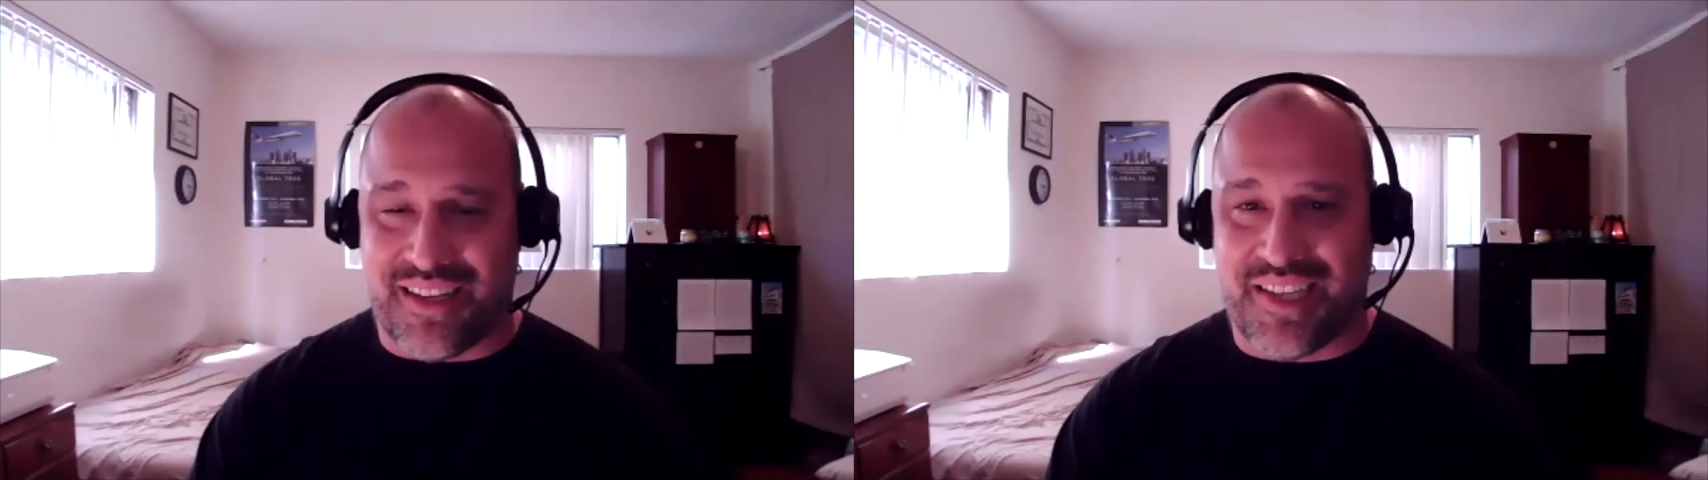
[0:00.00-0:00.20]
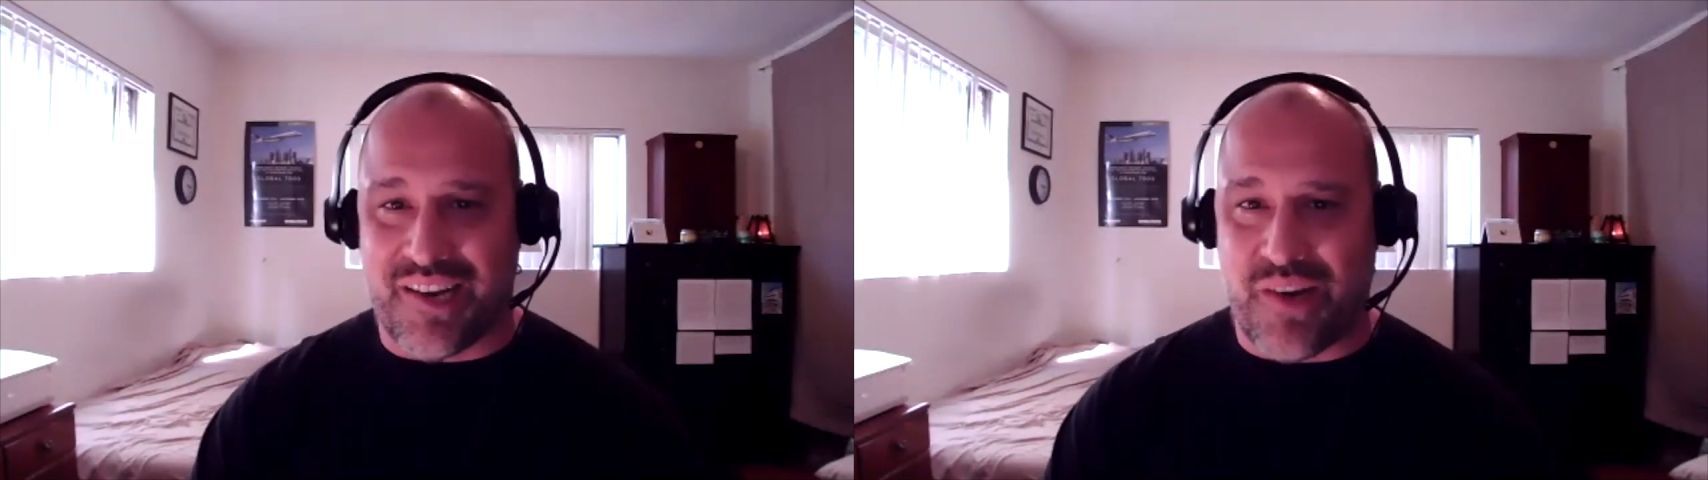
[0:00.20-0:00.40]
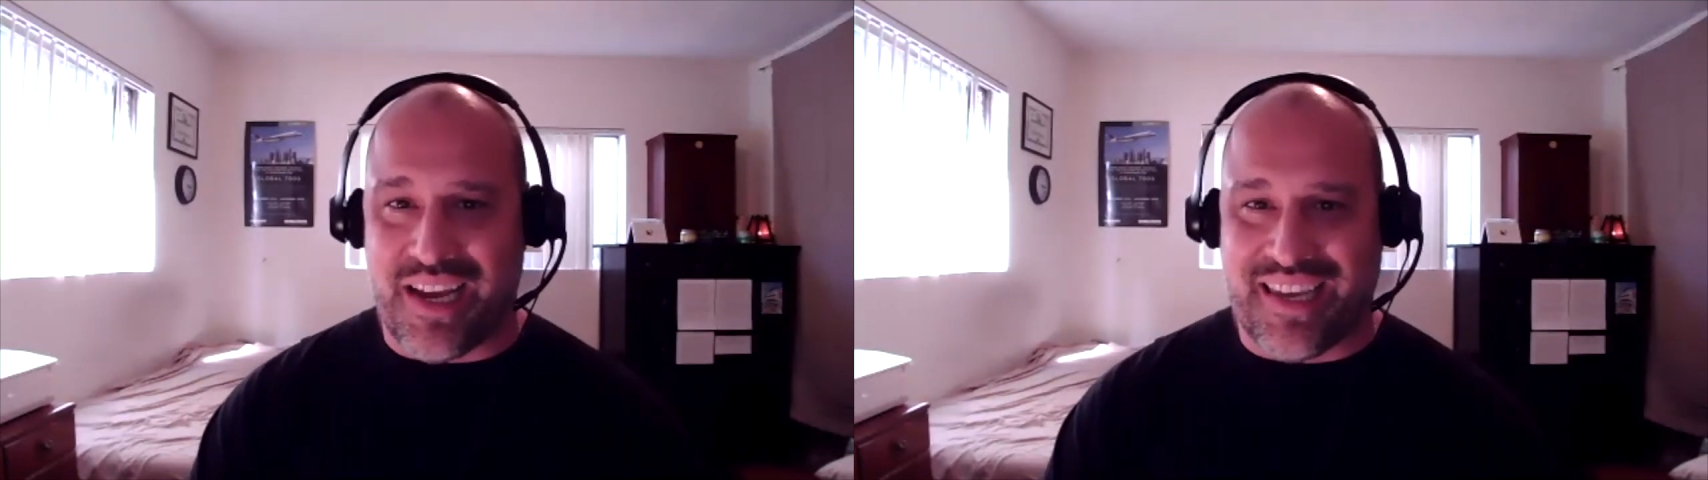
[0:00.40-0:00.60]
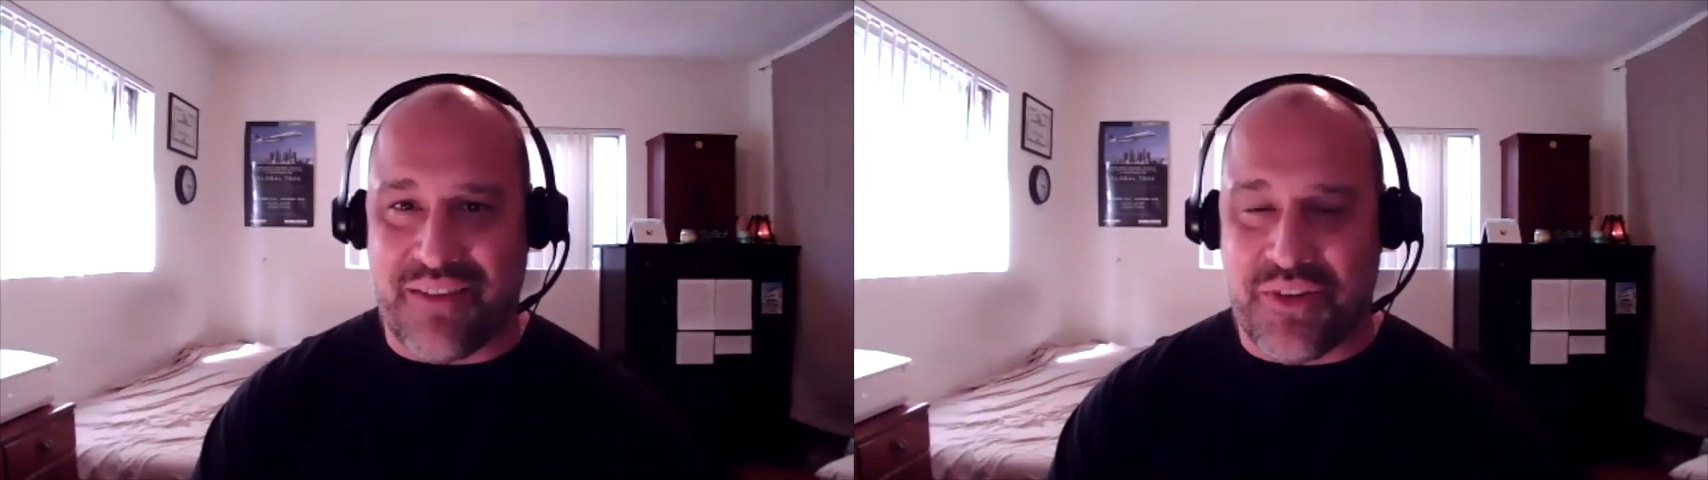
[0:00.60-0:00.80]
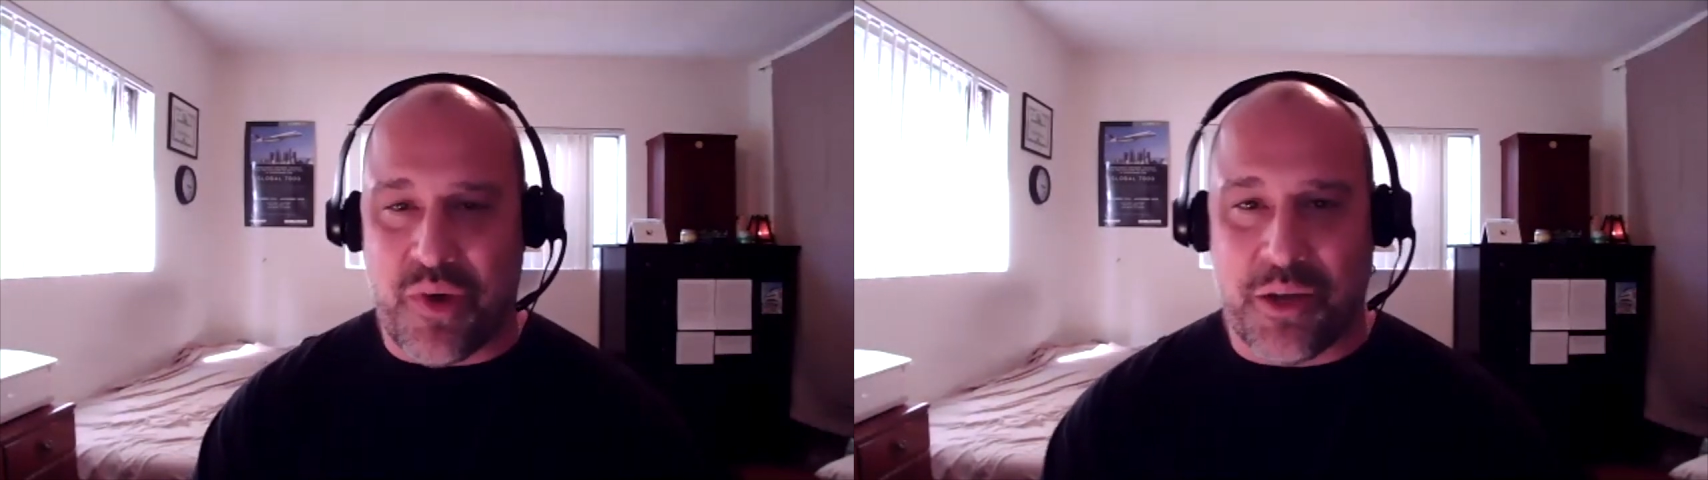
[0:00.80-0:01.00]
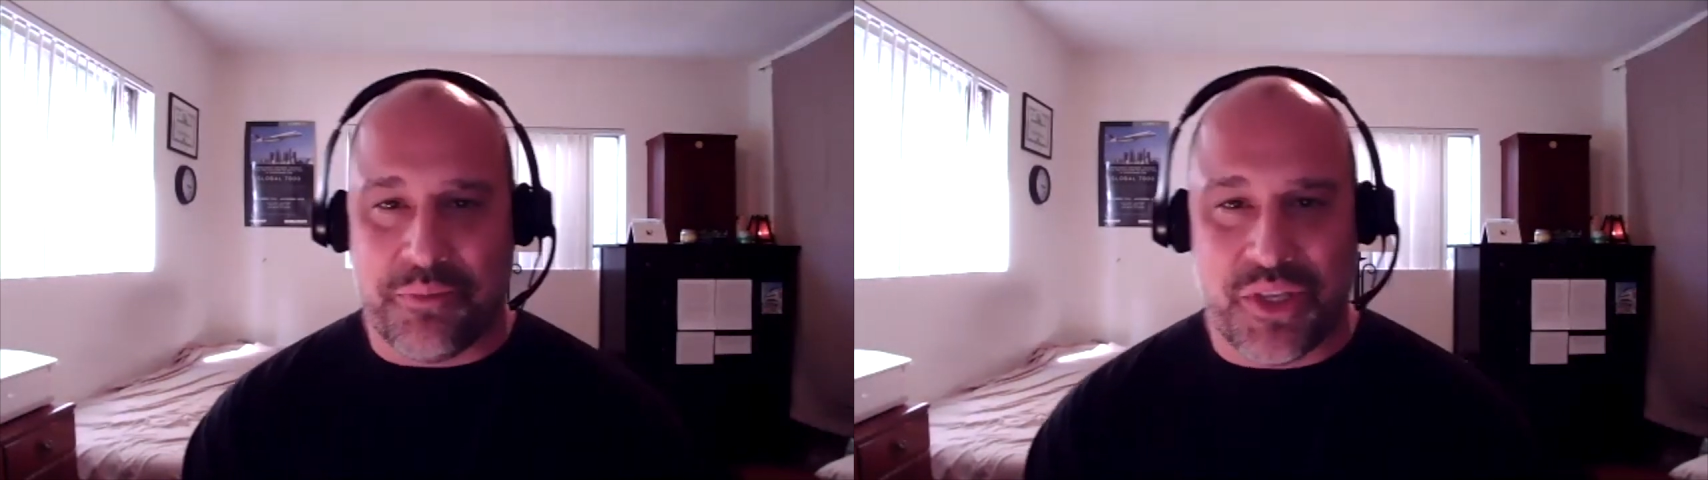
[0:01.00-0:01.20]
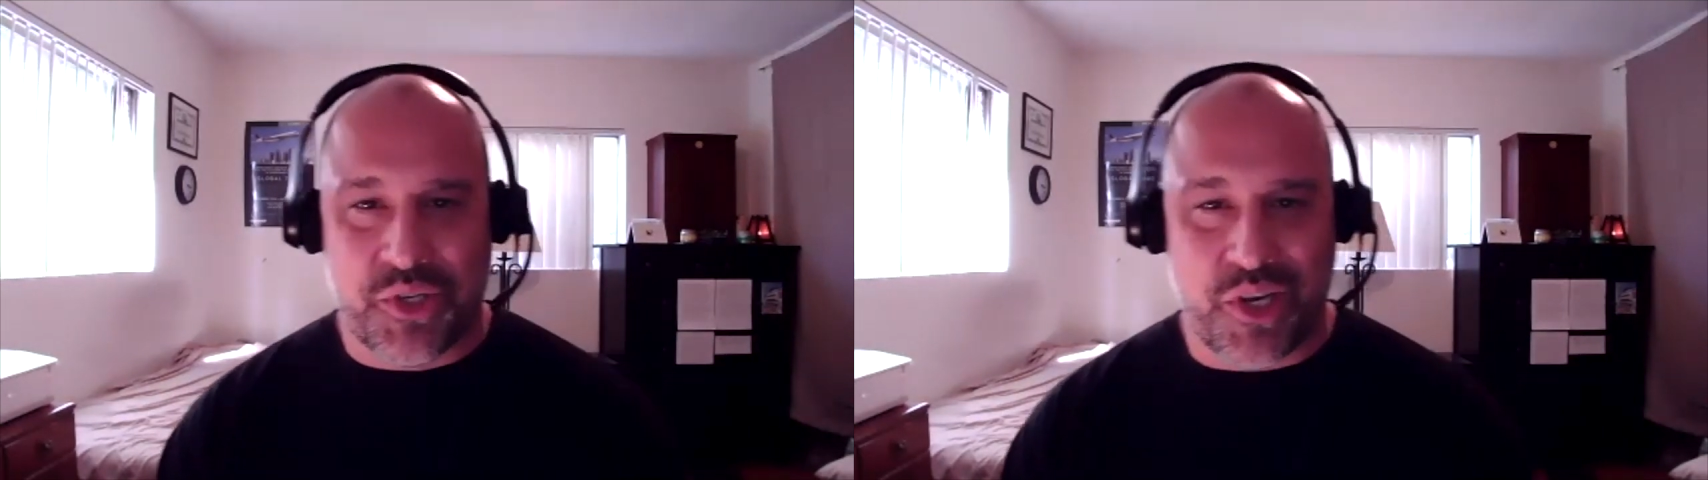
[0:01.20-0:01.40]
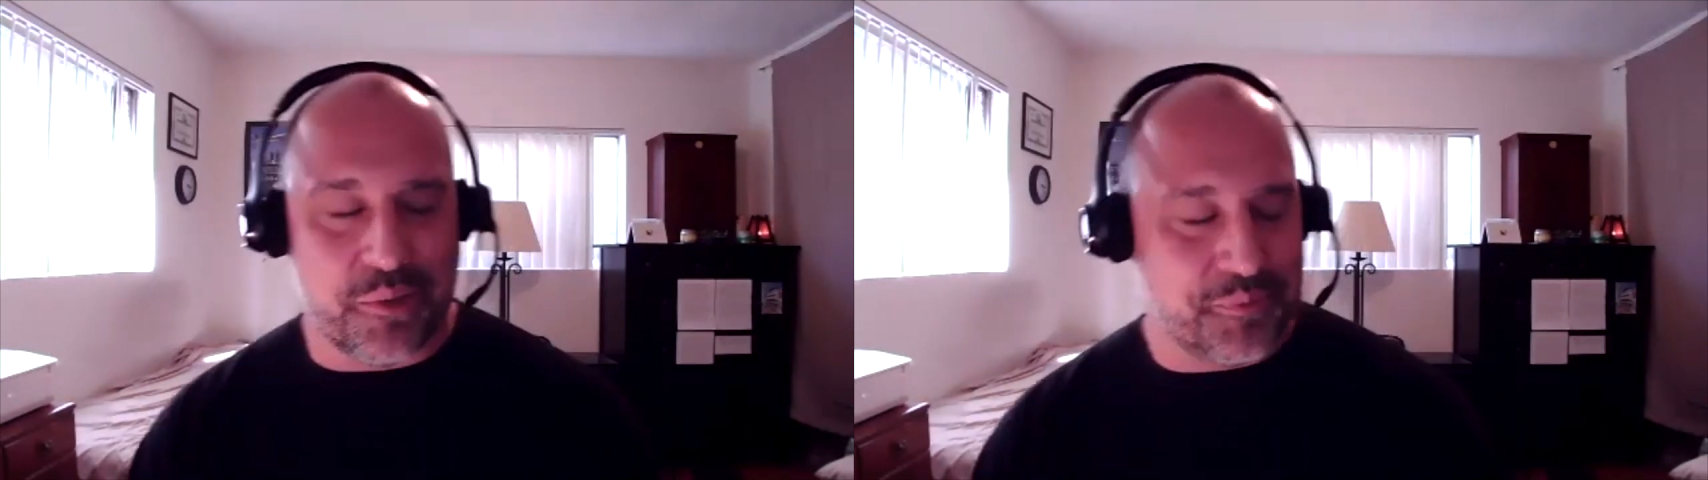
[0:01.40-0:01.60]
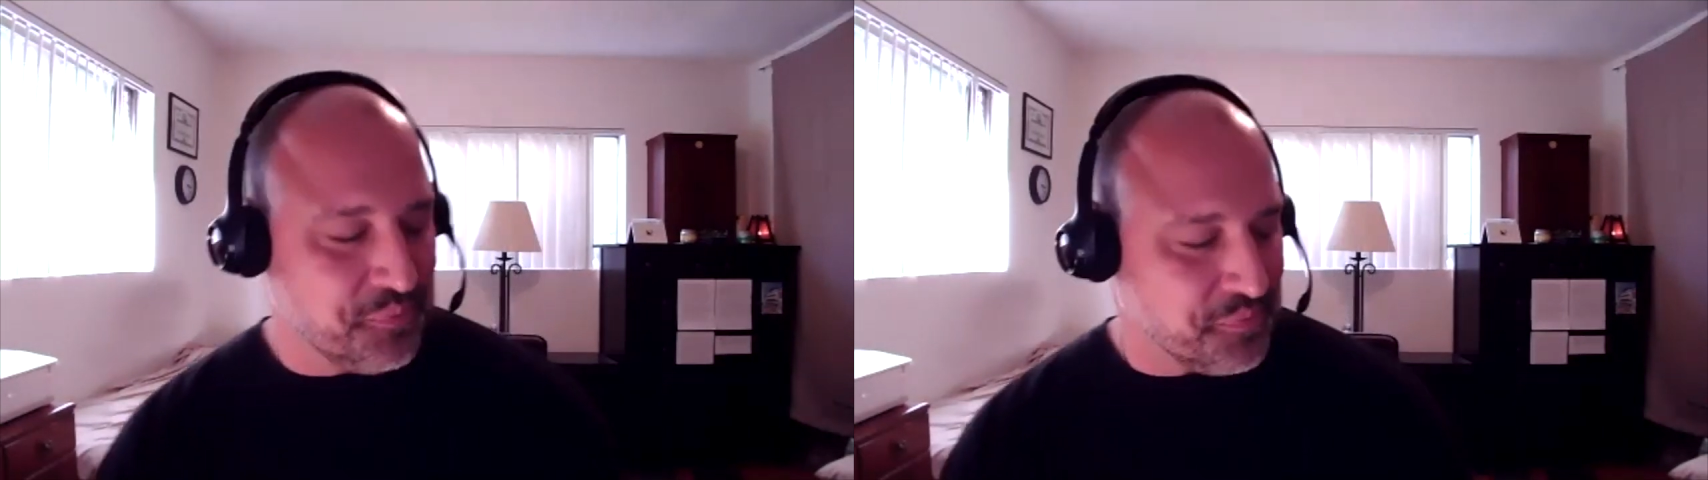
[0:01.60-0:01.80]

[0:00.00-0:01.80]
Is that right, Kevin? Welcome to the show.